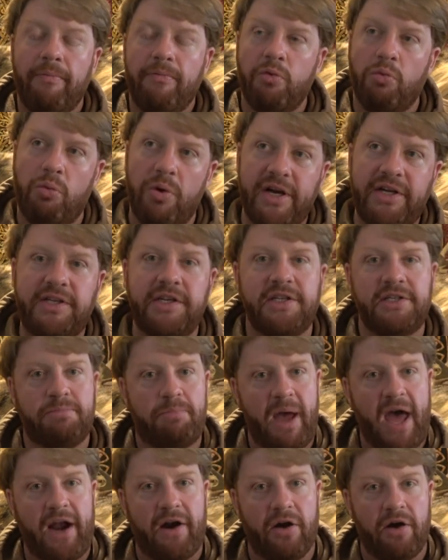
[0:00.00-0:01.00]
Which is
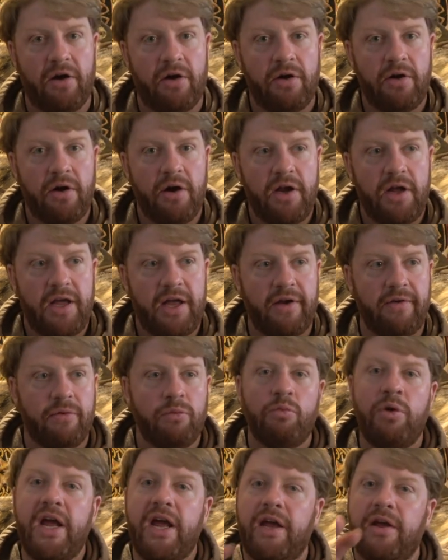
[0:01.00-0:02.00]
better?
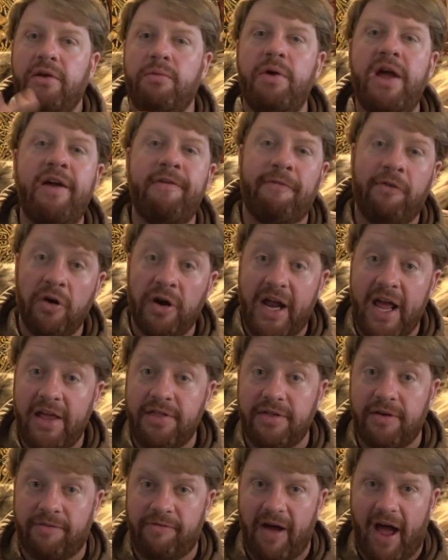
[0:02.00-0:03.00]
It, we, we
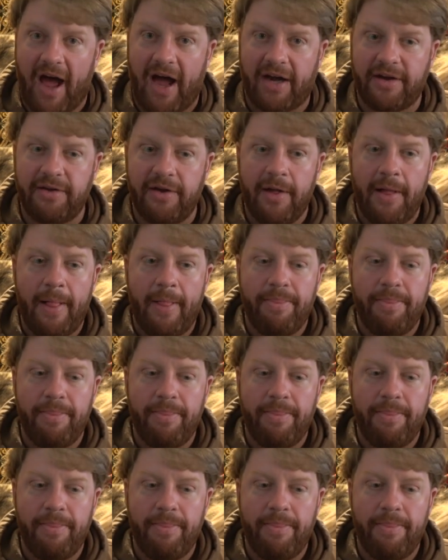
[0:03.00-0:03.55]
forget the fact